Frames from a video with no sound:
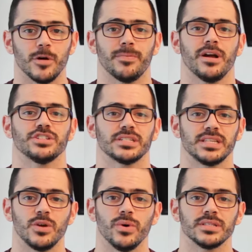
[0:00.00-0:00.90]
project
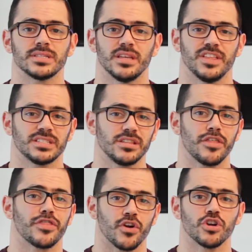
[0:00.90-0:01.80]
sequence, this is the
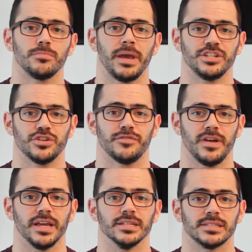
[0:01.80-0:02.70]
3rd major
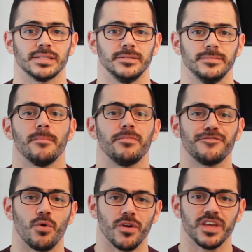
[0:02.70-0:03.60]
phase. Before